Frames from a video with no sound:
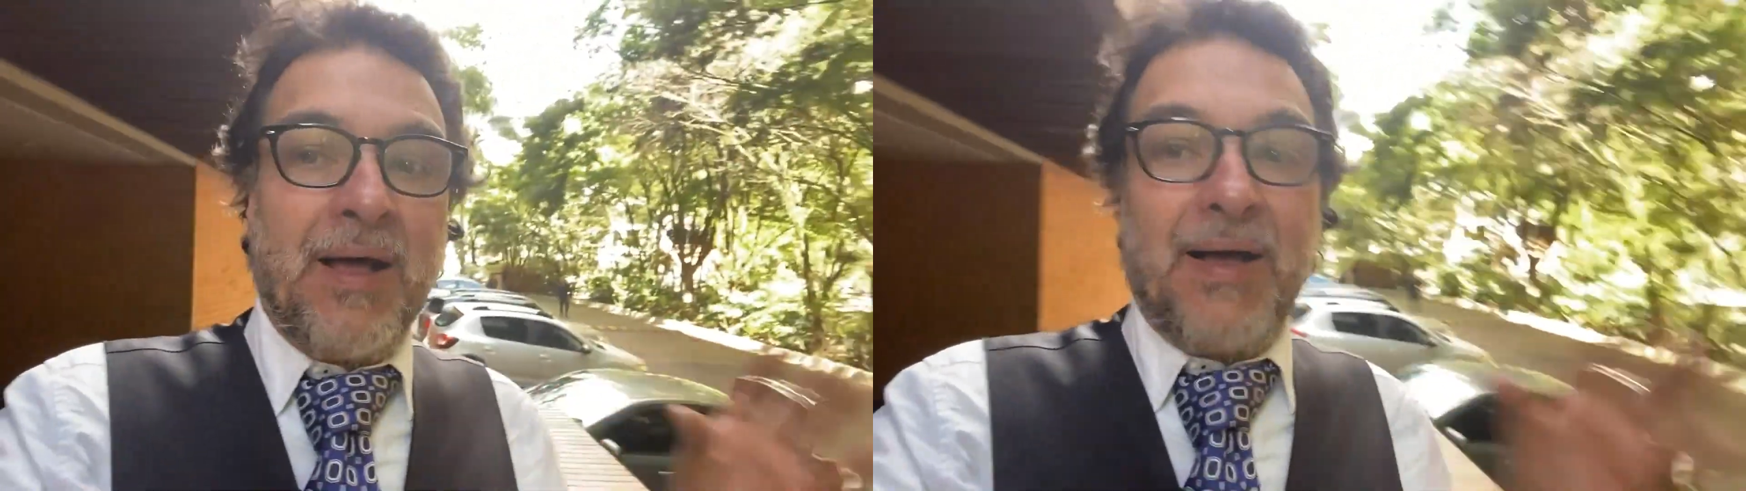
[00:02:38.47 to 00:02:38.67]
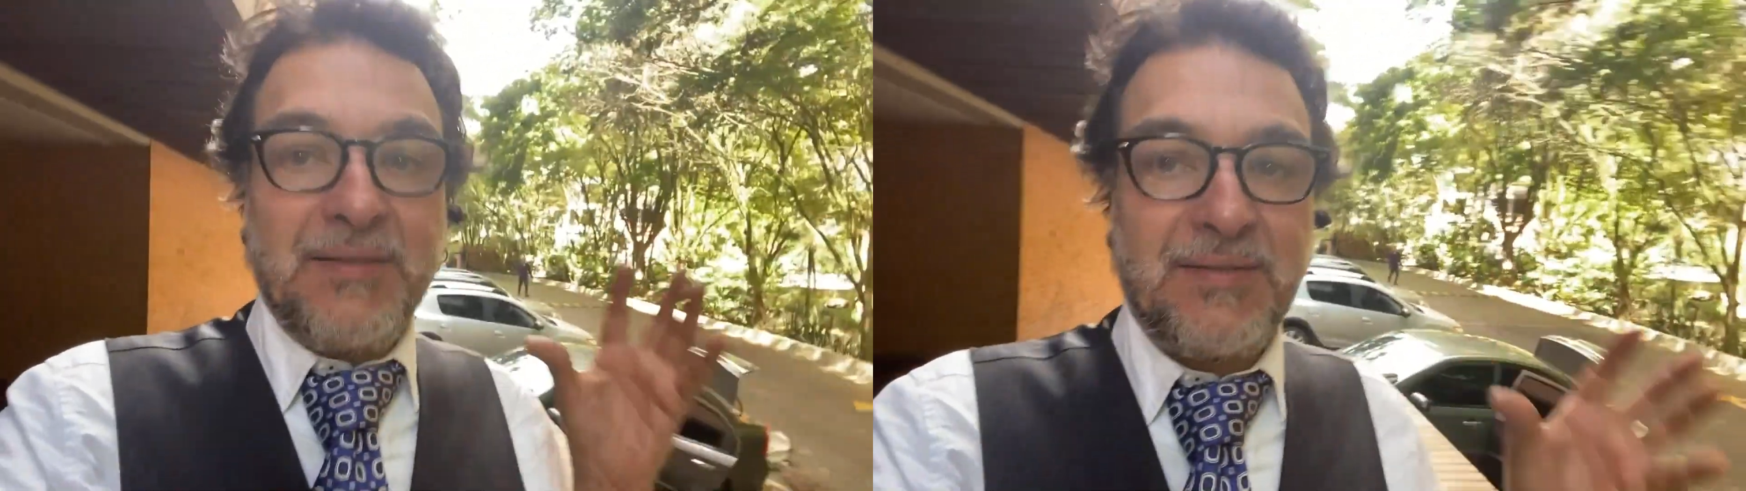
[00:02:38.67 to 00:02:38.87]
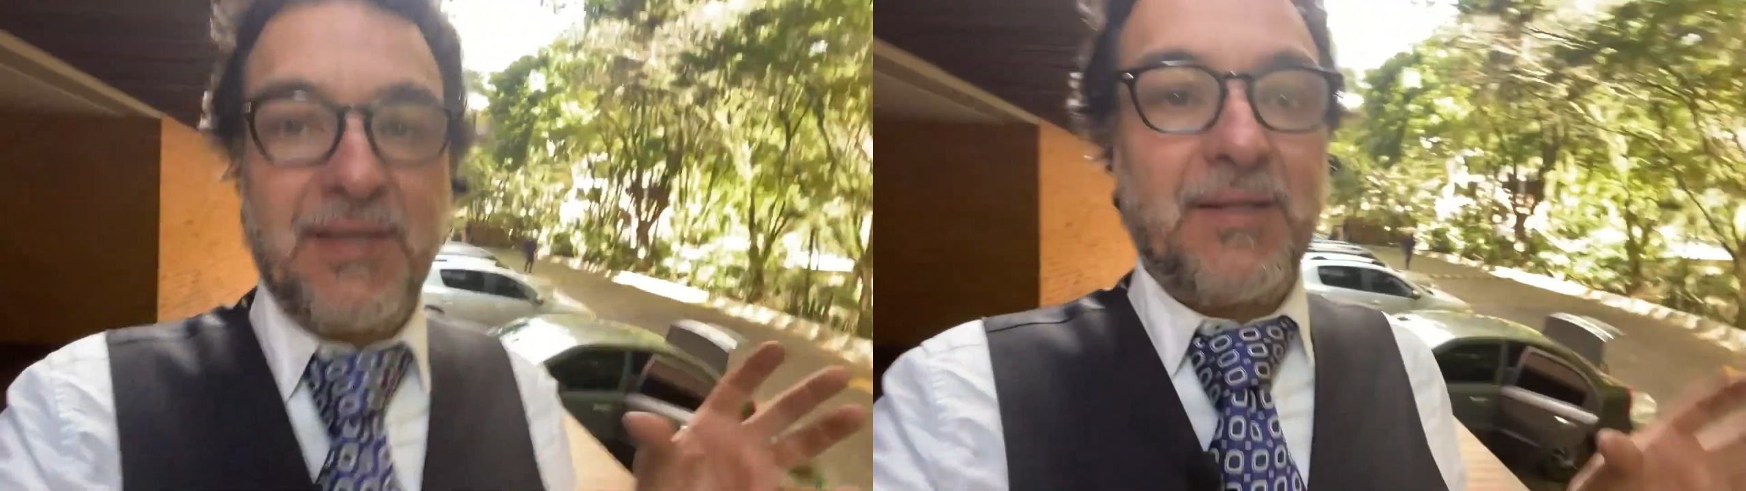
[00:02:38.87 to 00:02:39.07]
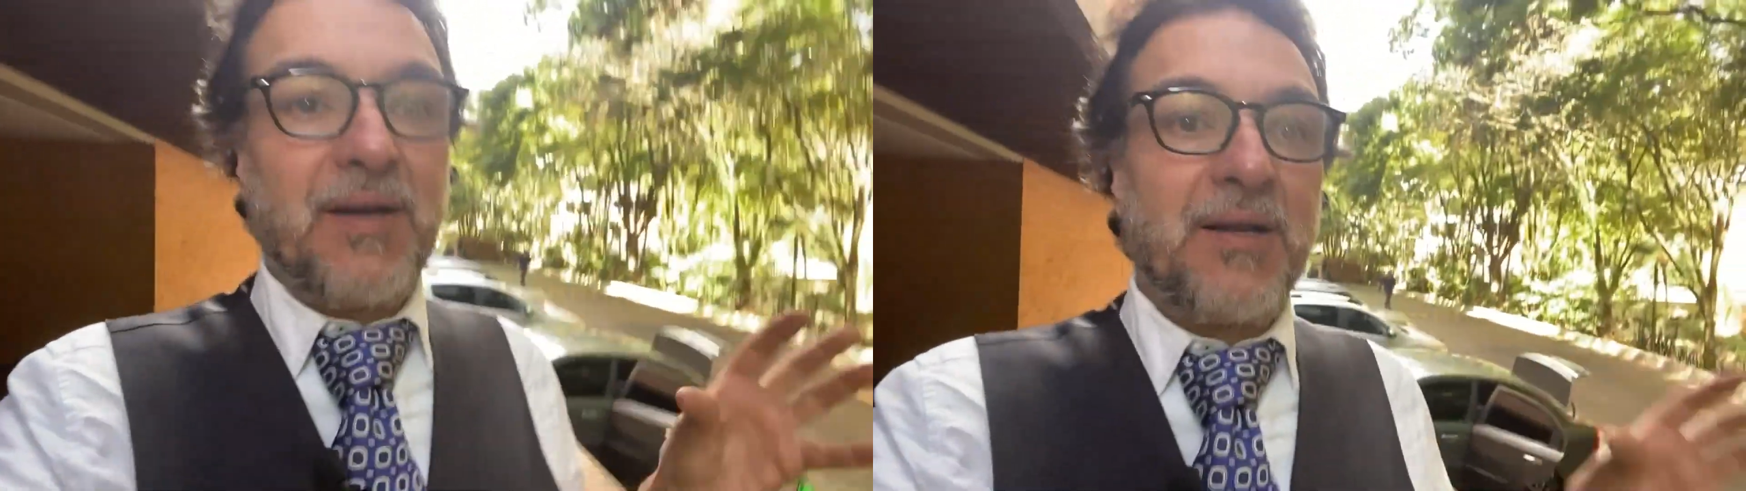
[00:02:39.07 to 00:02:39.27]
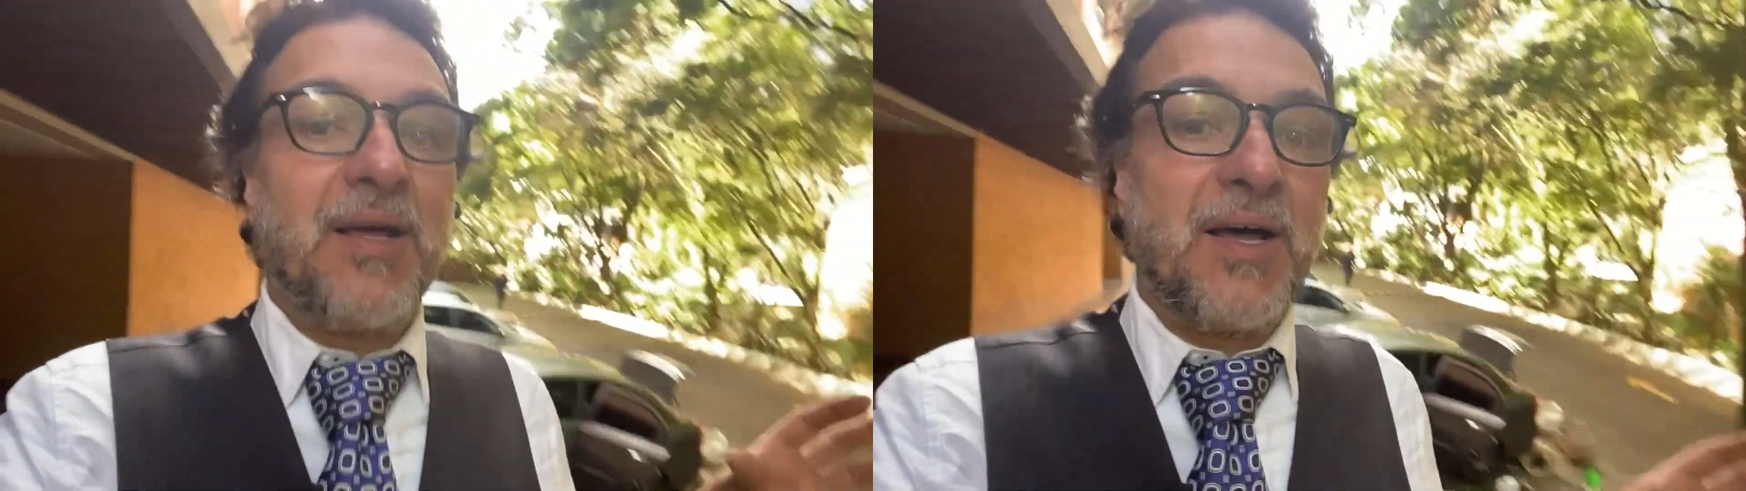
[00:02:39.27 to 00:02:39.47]
I say that
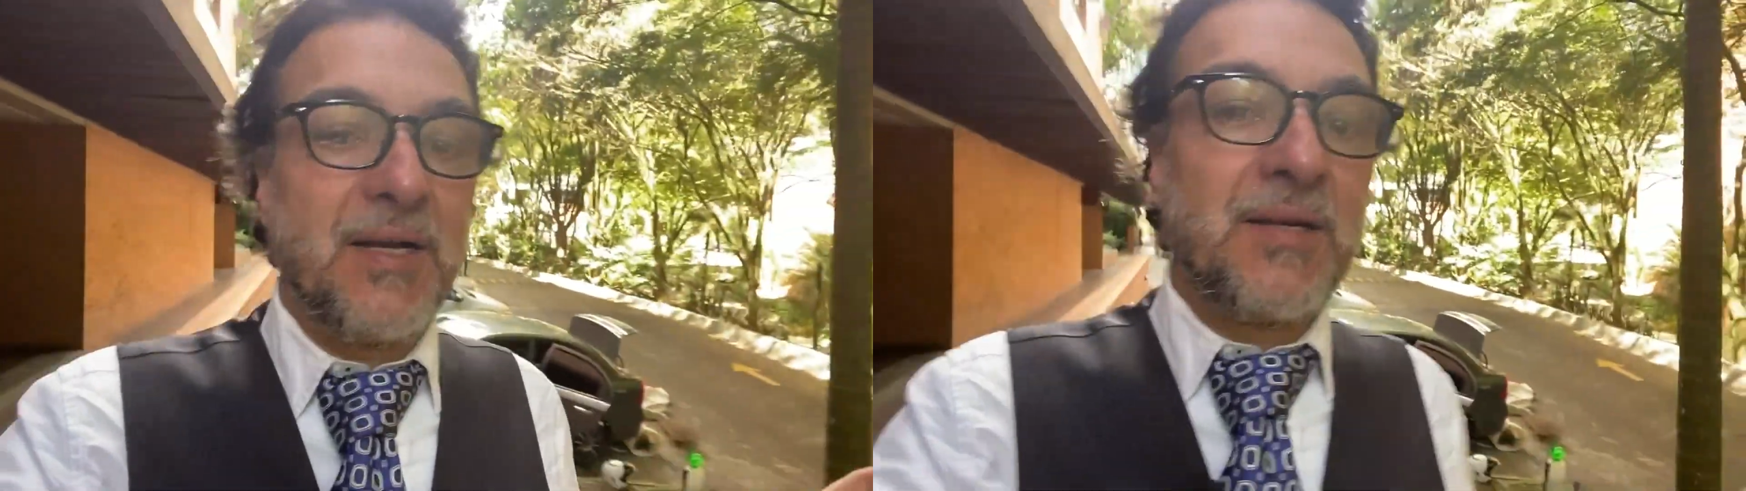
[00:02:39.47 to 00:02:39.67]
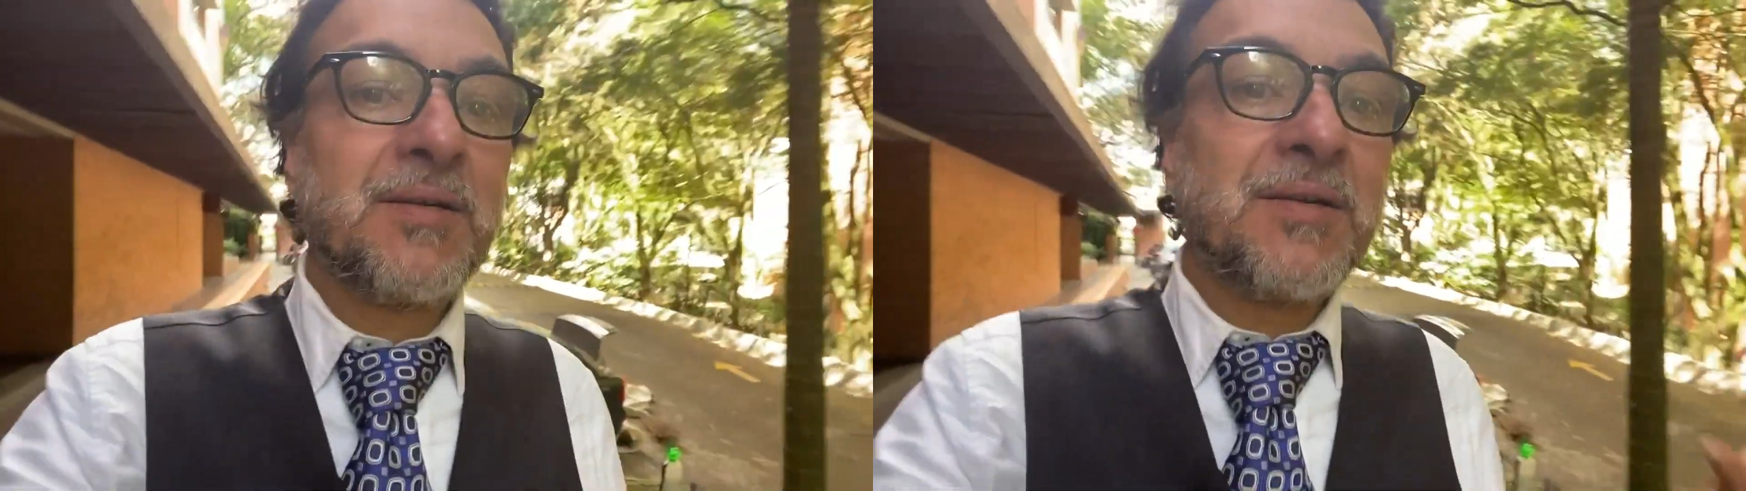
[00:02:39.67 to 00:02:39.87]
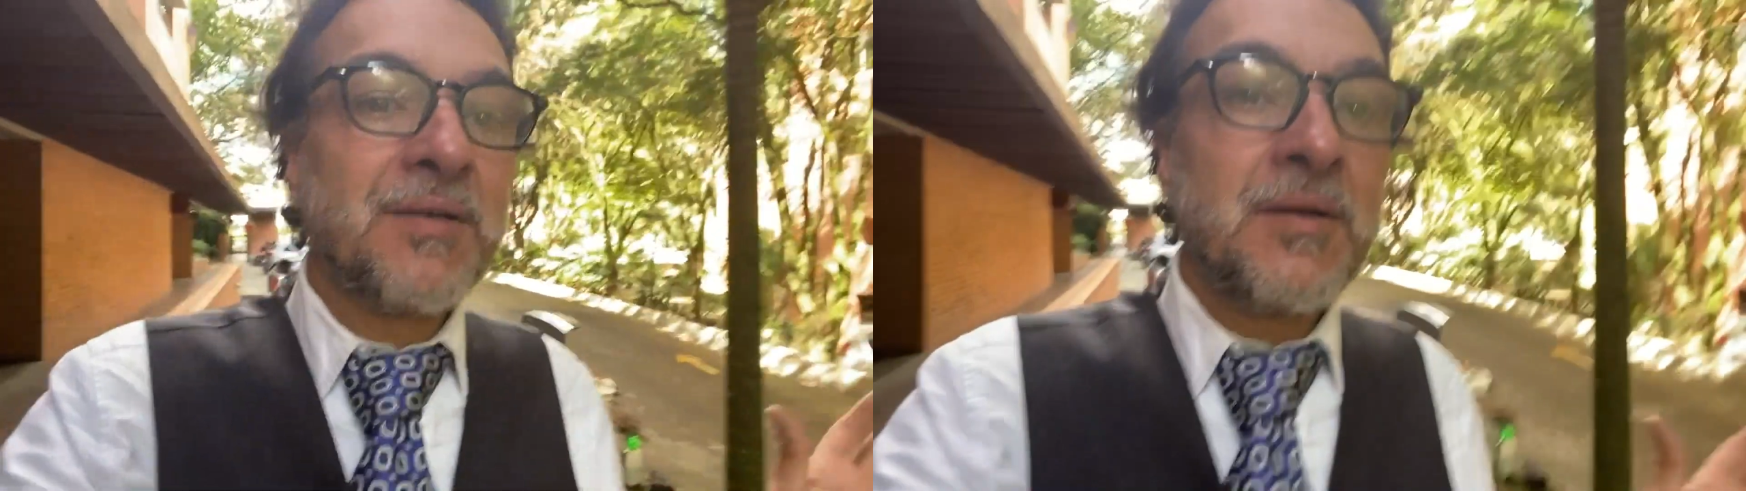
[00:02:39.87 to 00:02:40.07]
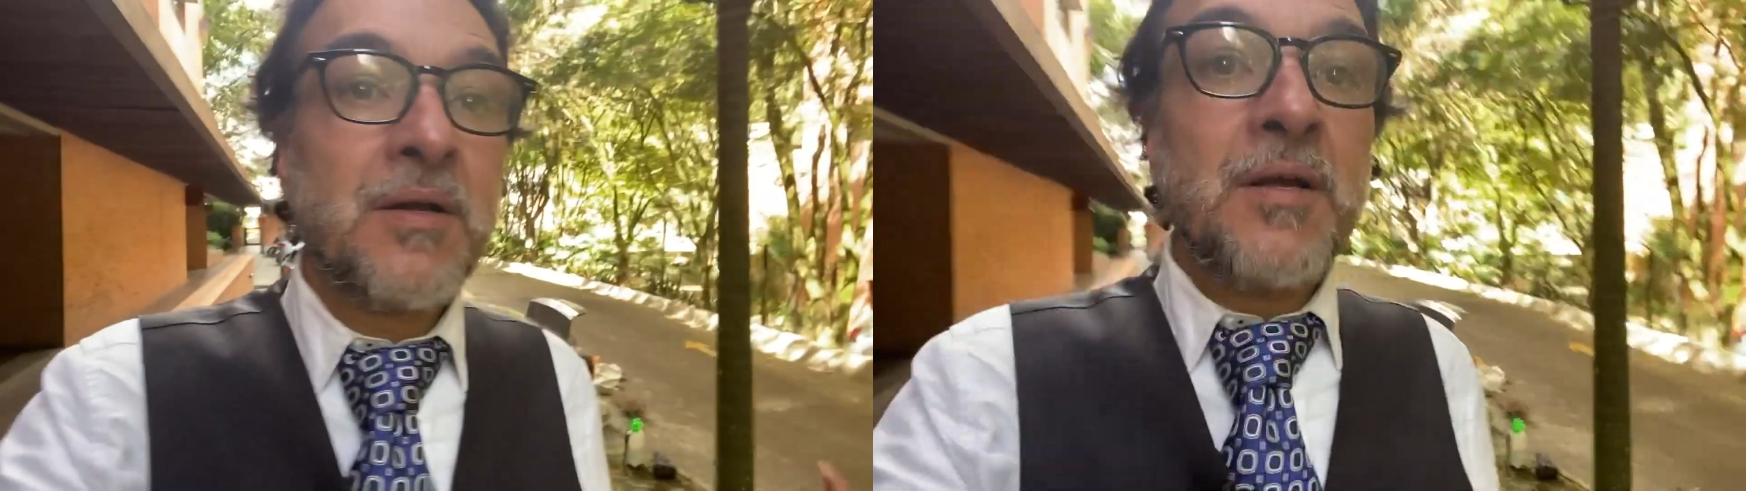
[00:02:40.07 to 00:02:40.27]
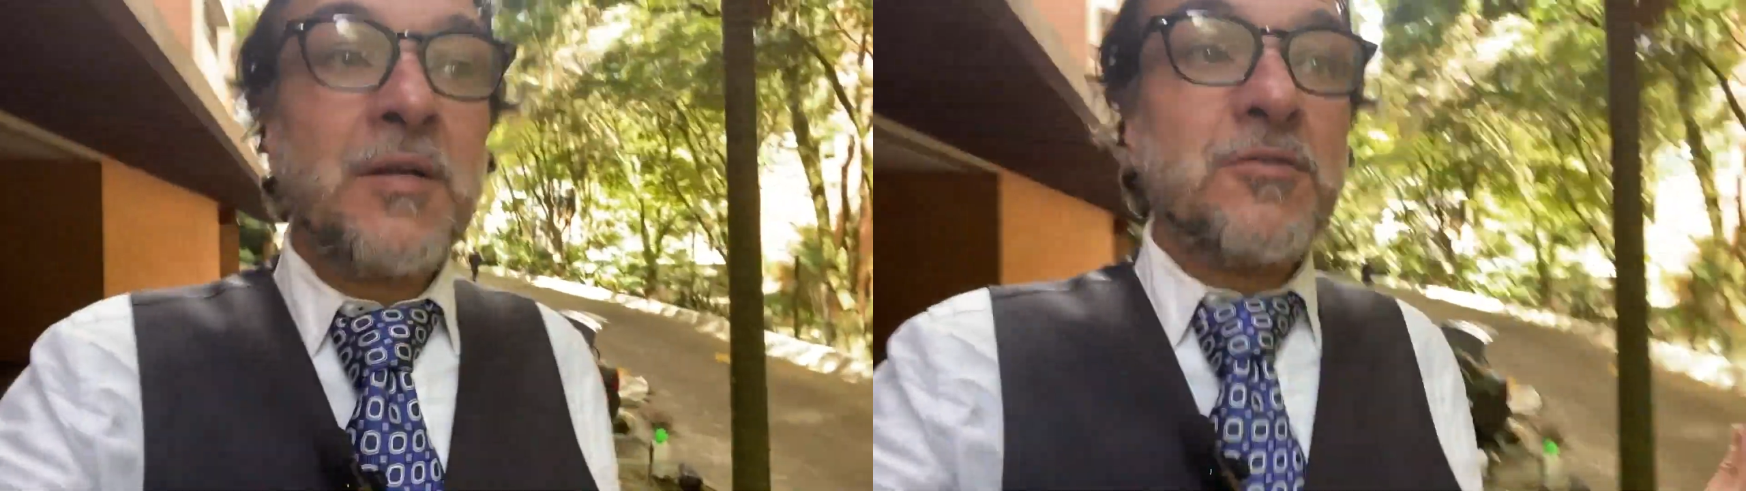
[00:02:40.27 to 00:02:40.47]
a lot,
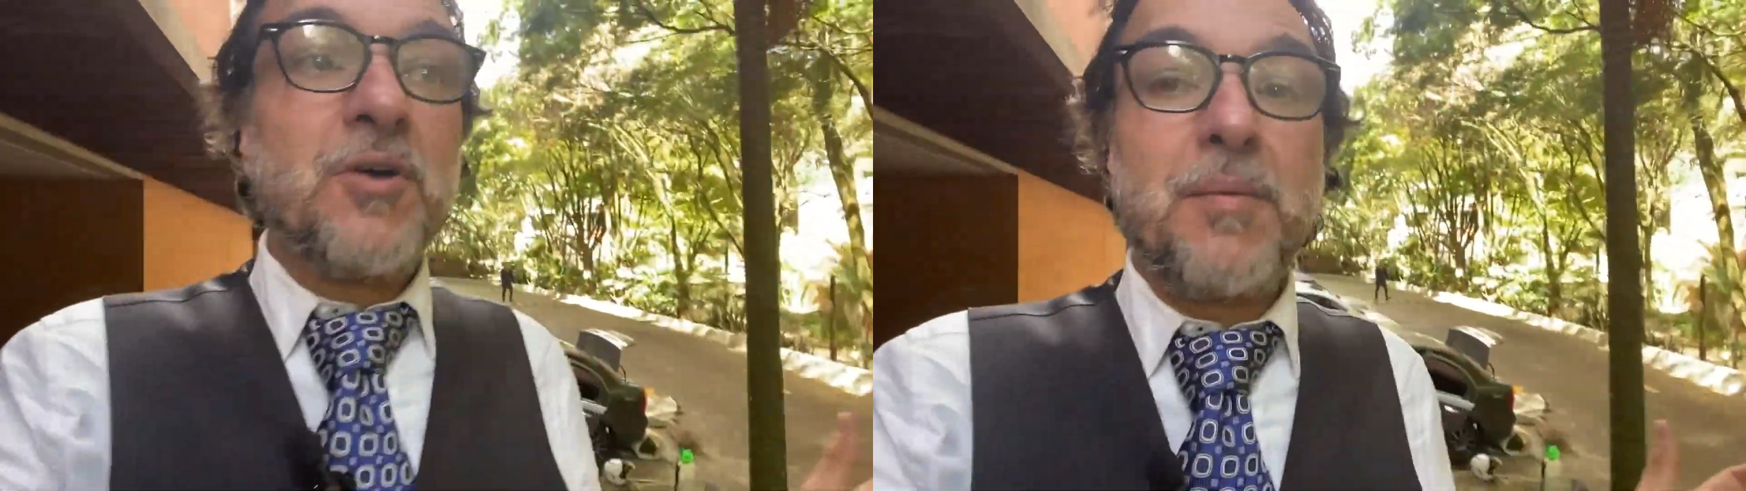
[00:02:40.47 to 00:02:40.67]
so